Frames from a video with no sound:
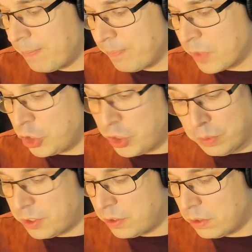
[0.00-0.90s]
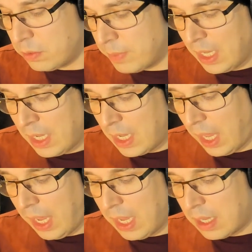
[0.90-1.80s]
YouTube,
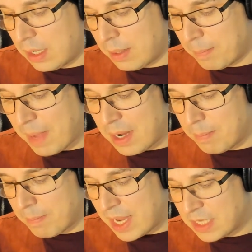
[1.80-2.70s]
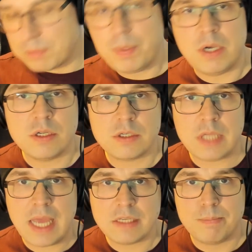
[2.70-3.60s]
and my experience
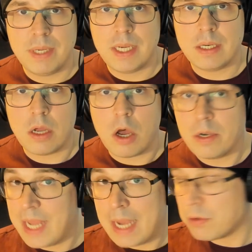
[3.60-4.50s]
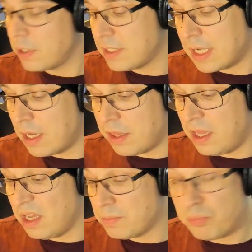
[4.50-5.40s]
has been on the Android side of
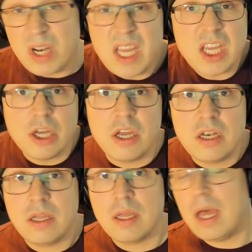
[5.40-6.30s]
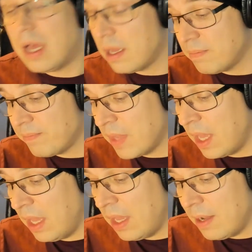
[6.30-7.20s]
things pretty good.
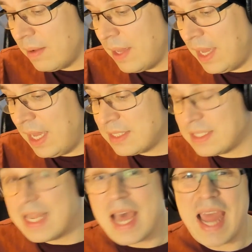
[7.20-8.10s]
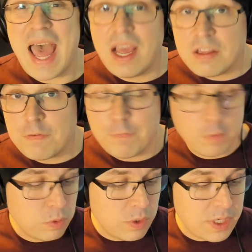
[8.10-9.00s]
It's not as
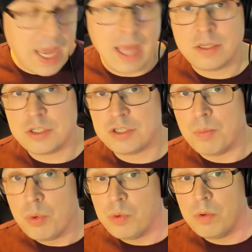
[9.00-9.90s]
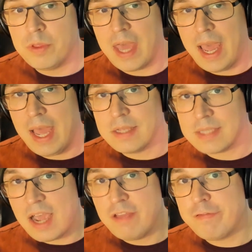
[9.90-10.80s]
fluid and smooth as
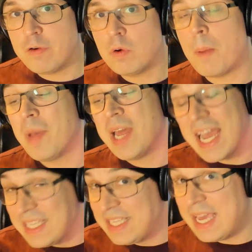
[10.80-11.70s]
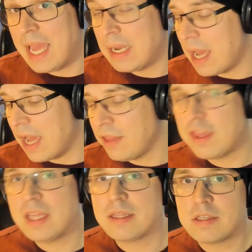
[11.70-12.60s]
iPhone, but again, I
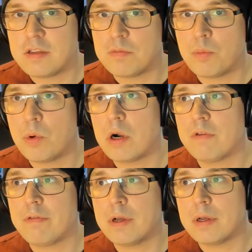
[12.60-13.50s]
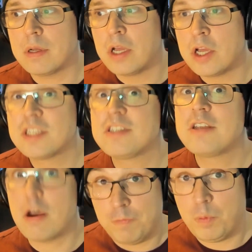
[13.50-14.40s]
think this is more of a
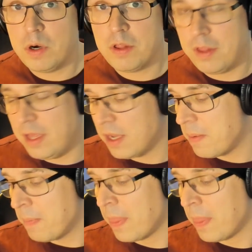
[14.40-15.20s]
software thing.